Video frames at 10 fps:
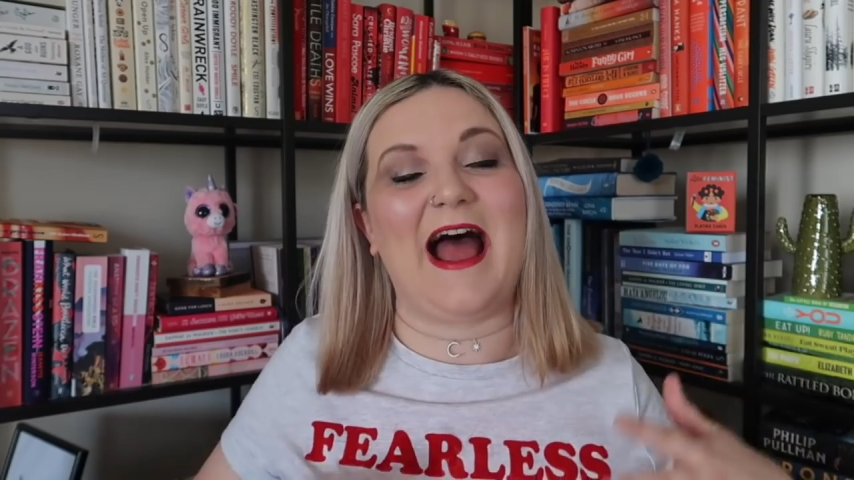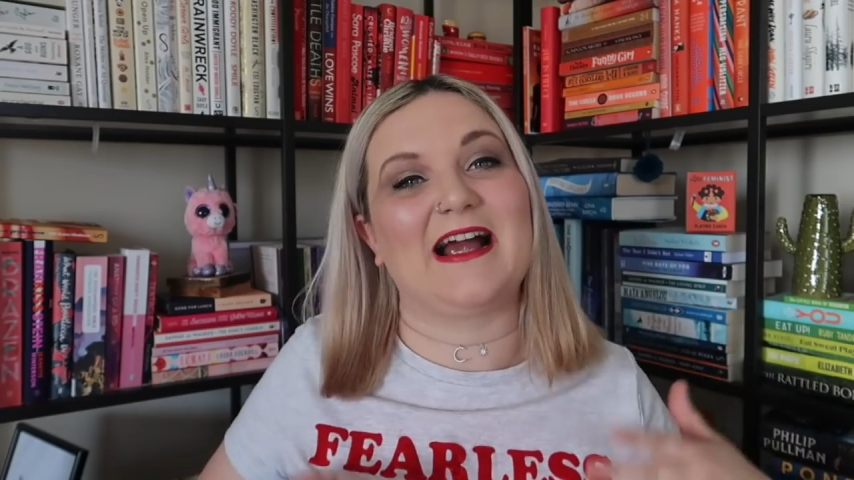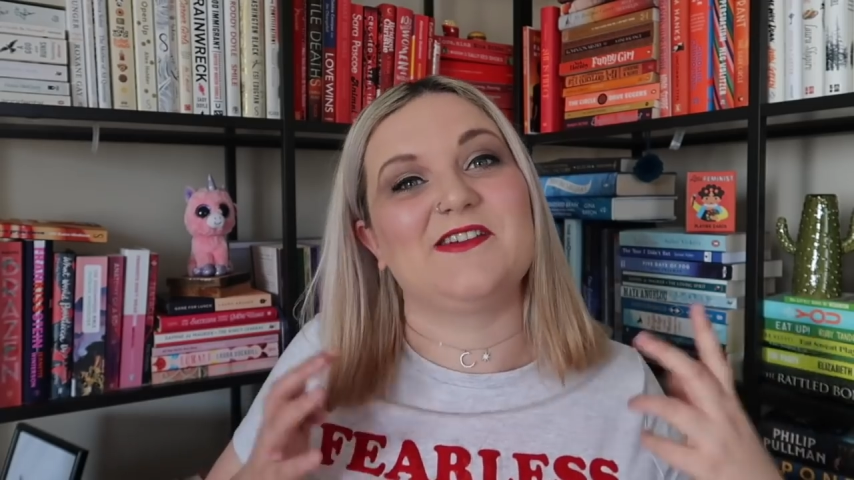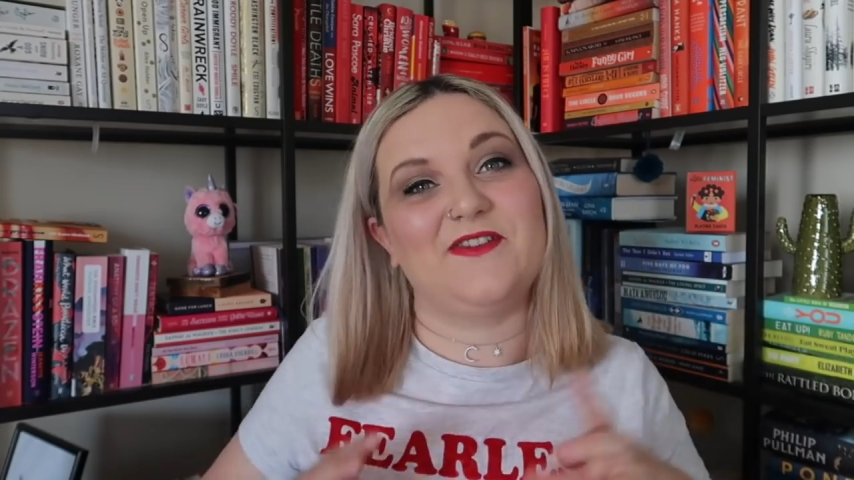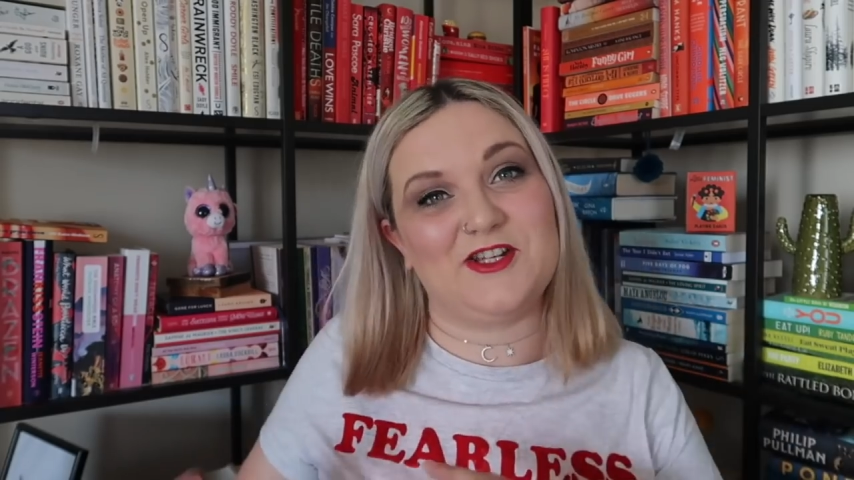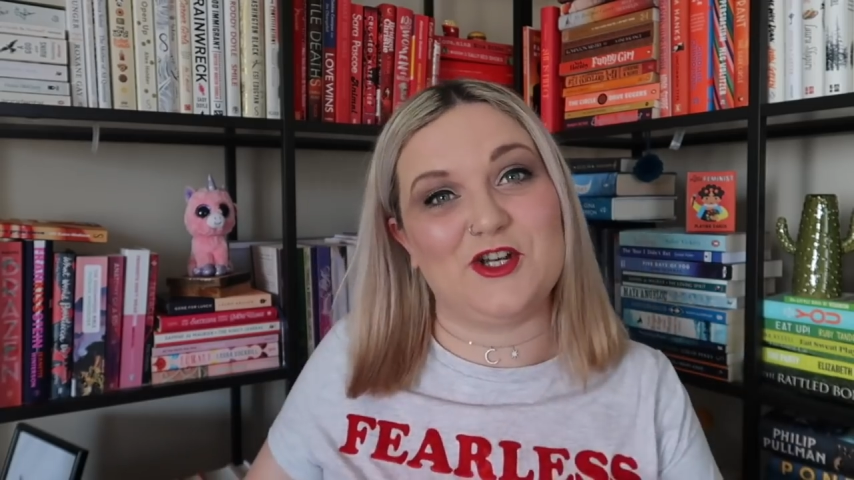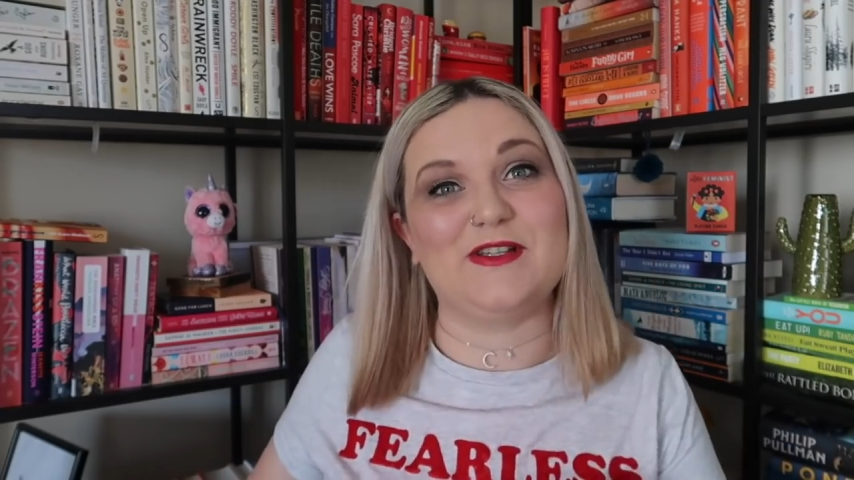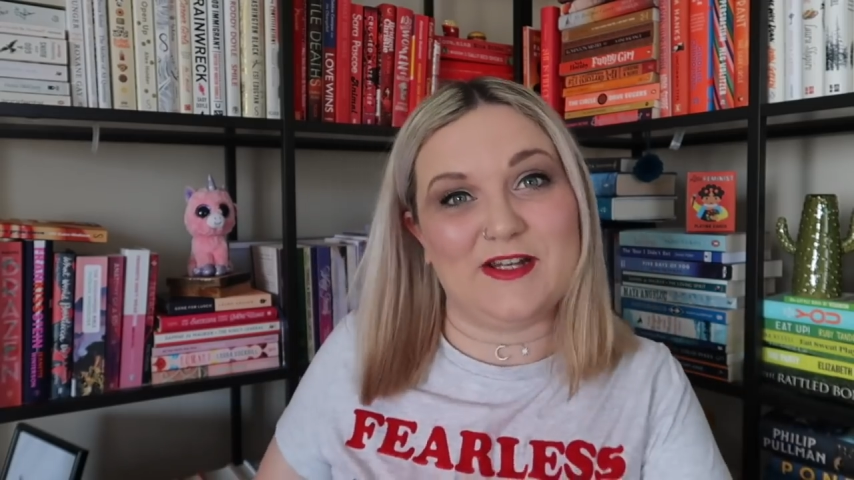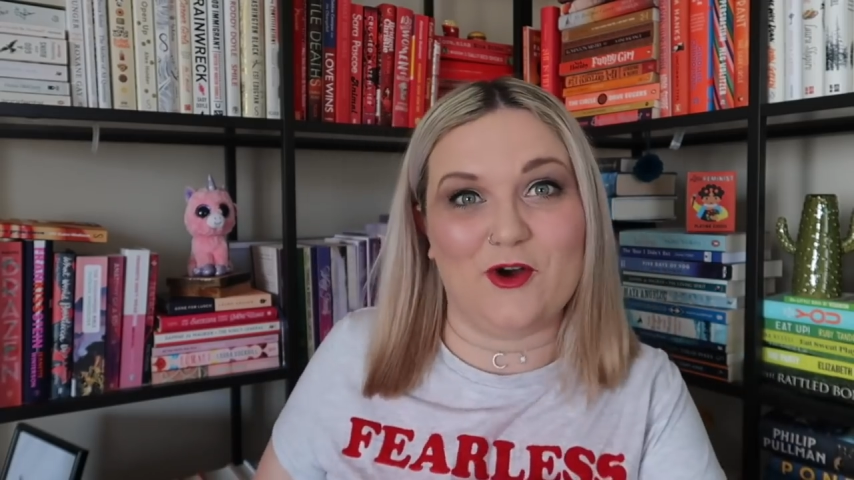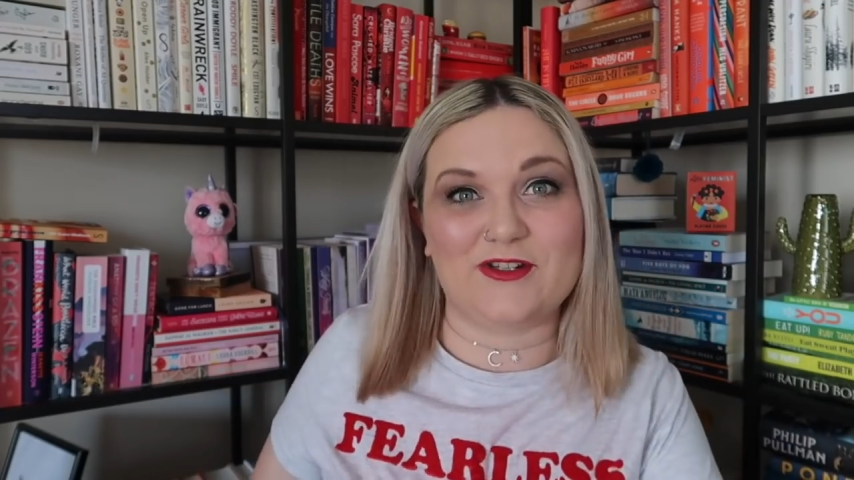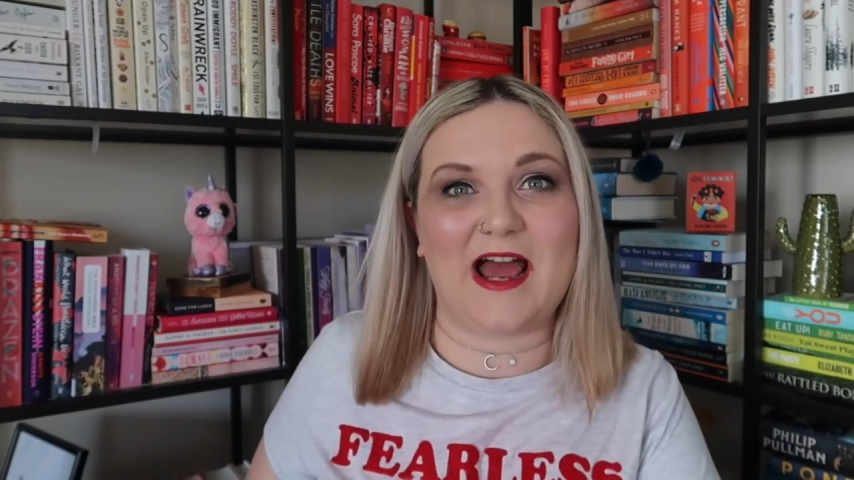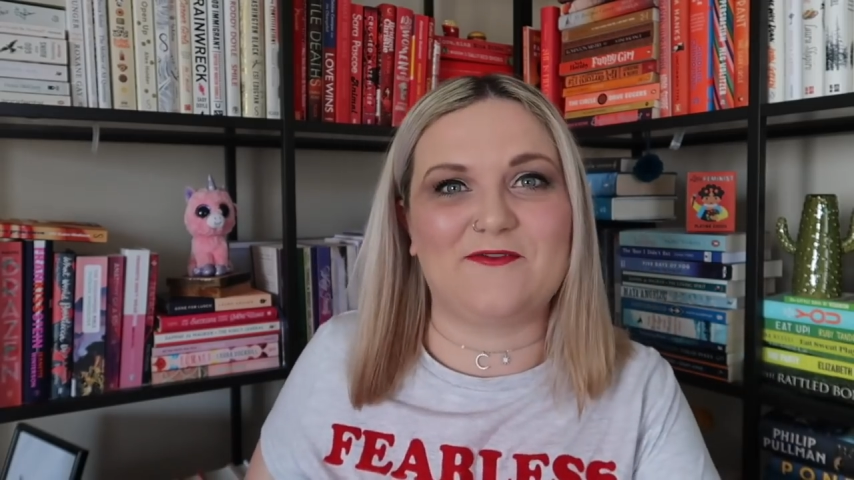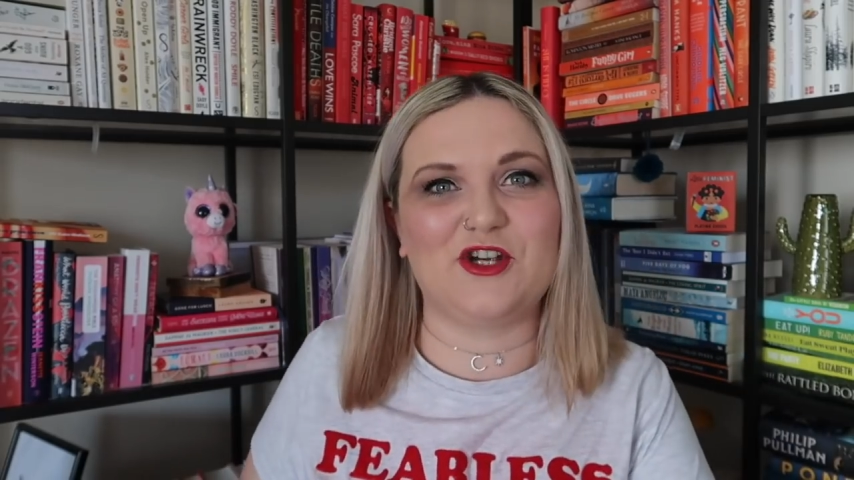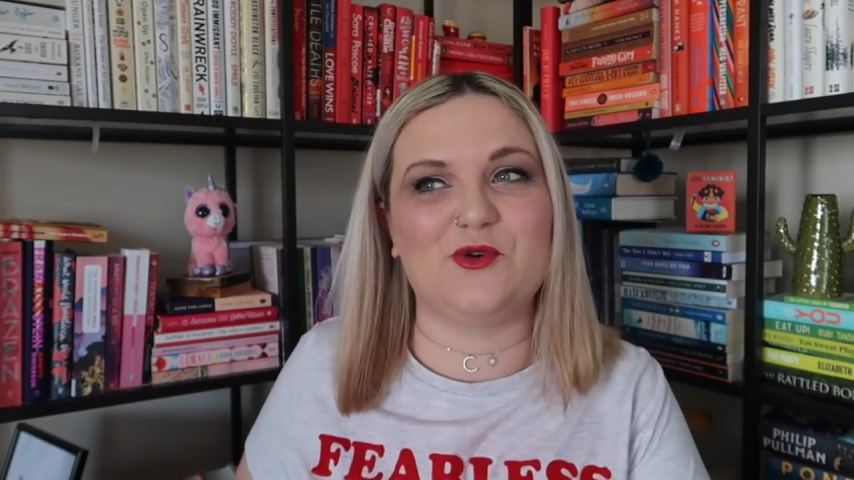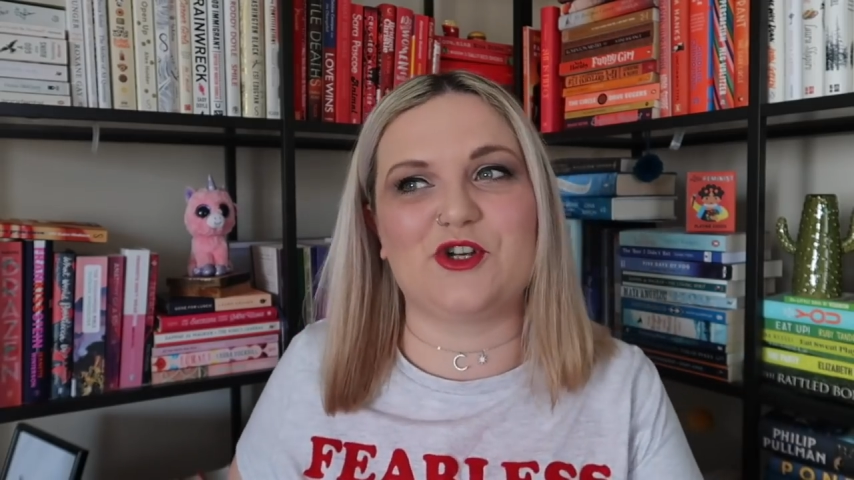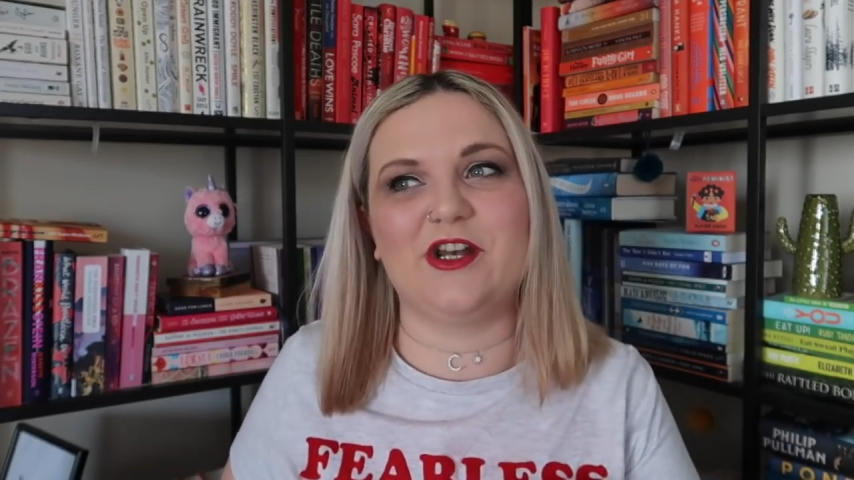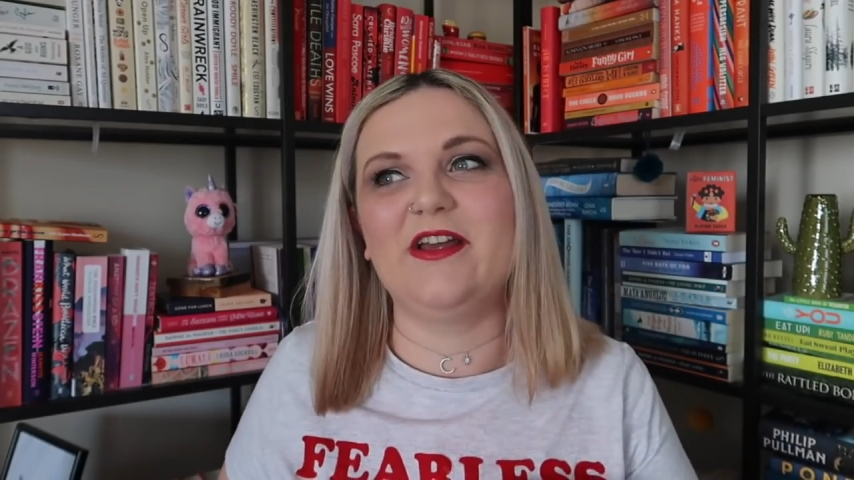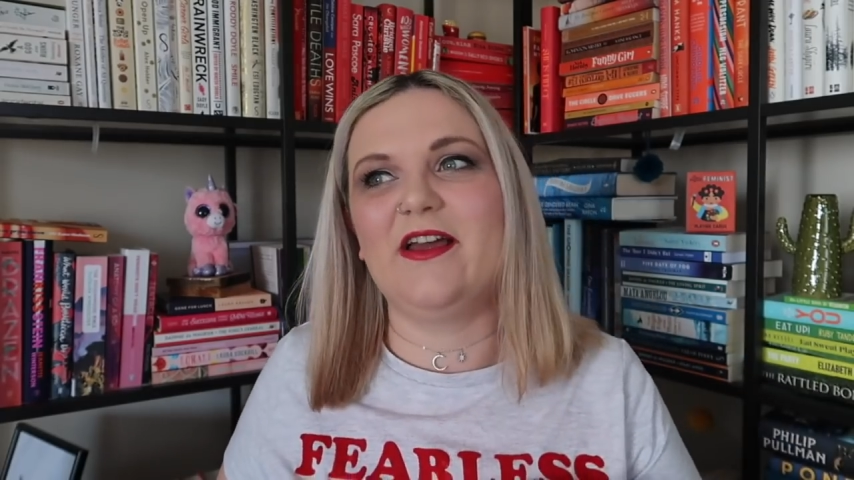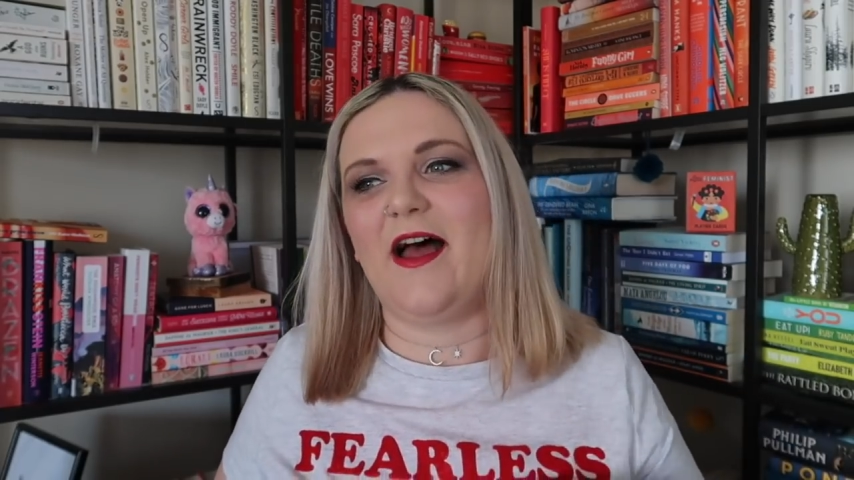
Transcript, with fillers: actively choosing not to have children,